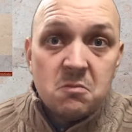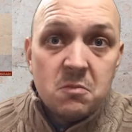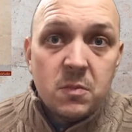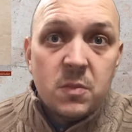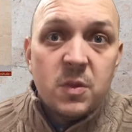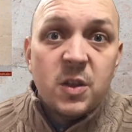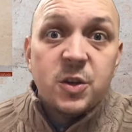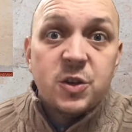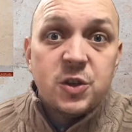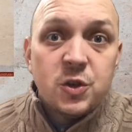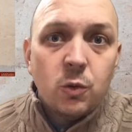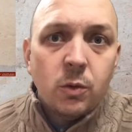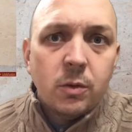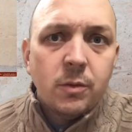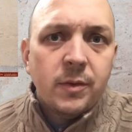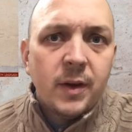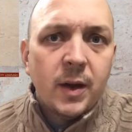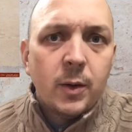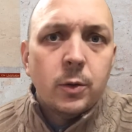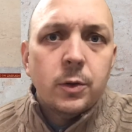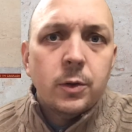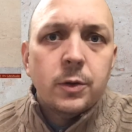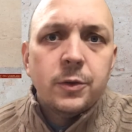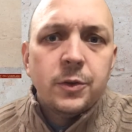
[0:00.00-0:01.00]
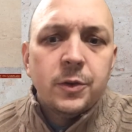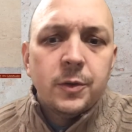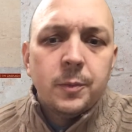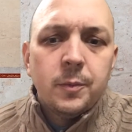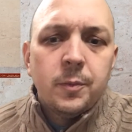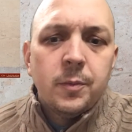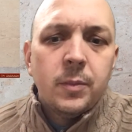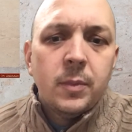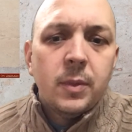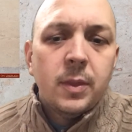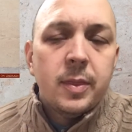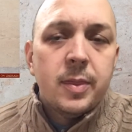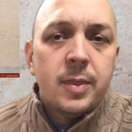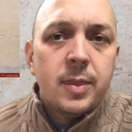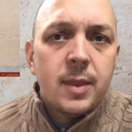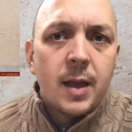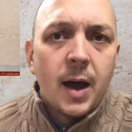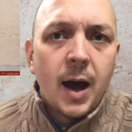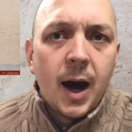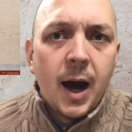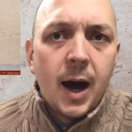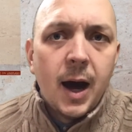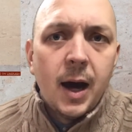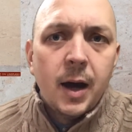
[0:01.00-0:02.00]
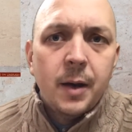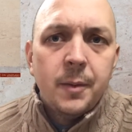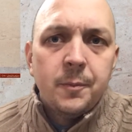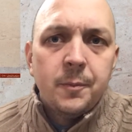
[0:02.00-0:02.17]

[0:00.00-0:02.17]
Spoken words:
The short vowels, a,